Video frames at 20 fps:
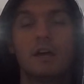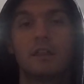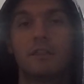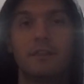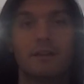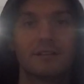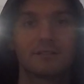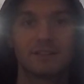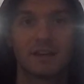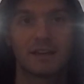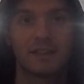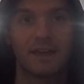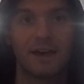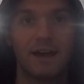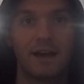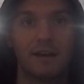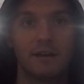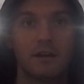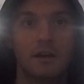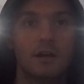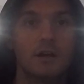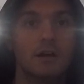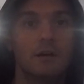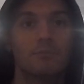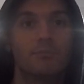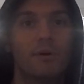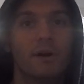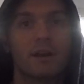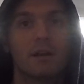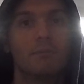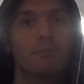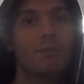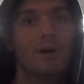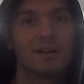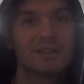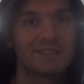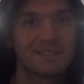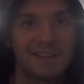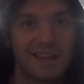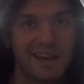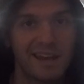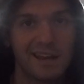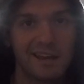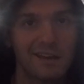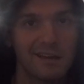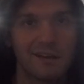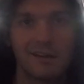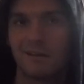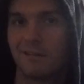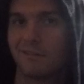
things like that. But in a Mustang,